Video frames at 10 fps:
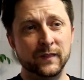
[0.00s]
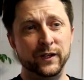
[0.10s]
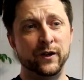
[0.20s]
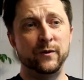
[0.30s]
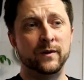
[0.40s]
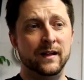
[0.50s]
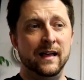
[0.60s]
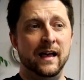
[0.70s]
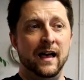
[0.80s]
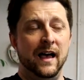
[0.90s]
you know,
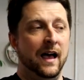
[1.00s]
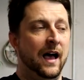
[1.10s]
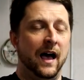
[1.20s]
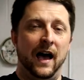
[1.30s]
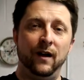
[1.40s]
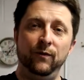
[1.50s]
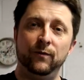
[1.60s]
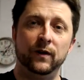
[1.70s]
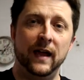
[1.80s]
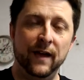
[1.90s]
I don't
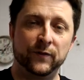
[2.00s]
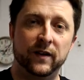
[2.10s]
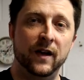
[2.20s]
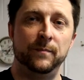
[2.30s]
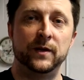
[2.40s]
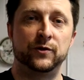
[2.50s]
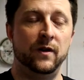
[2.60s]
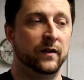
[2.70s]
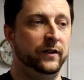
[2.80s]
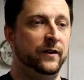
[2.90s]
want to have to gut my
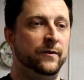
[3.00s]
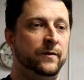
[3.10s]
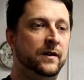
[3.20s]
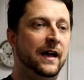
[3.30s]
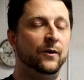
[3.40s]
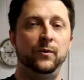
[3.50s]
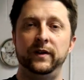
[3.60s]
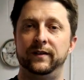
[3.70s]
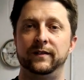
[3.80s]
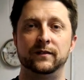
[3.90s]
truck, you know. I don't want
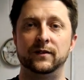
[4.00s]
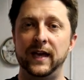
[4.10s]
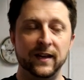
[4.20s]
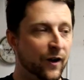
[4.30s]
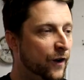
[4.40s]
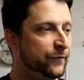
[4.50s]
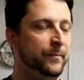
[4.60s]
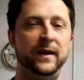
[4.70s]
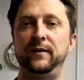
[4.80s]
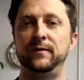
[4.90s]
to take off
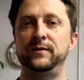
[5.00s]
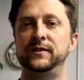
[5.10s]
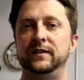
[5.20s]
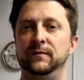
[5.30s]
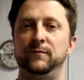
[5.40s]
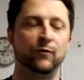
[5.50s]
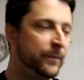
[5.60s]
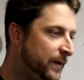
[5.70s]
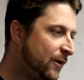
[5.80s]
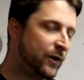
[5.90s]
mirrors and
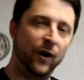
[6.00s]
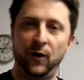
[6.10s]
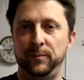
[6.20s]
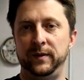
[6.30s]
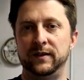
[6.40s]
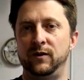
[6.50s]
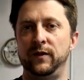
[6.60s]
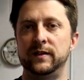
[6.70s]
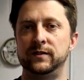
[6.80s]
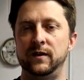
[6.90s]
rip out carpet and
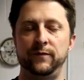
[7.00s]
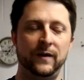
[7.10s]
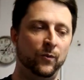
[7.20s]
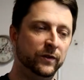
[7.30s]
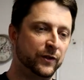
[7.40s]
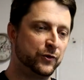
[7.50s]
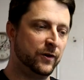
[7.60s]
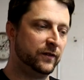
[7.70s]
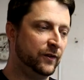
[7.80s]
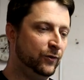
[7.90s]
all that stuff. I want the
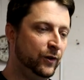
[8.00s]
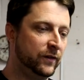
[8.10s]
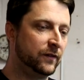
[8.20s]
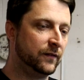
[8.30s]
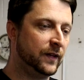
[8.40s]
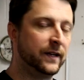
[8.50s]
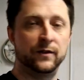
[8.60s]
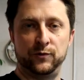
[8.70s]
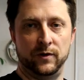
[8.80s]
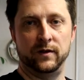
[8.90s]
truck to look like
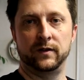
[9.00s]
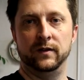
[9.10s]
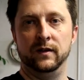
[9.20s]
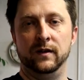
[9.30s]
a truck,